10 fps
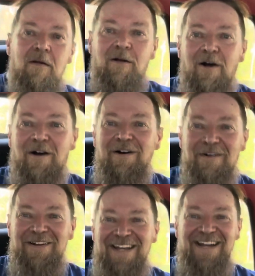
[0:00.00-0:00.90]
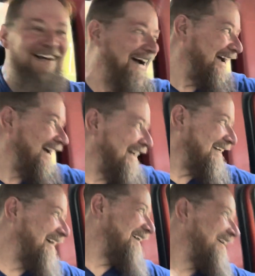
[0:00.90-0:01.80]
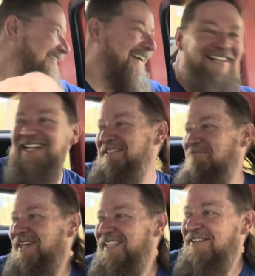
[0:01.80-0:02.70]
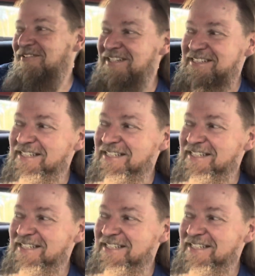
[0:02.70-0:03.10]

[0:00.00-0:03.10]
Oh yeah, I can tell already. That's a big difference.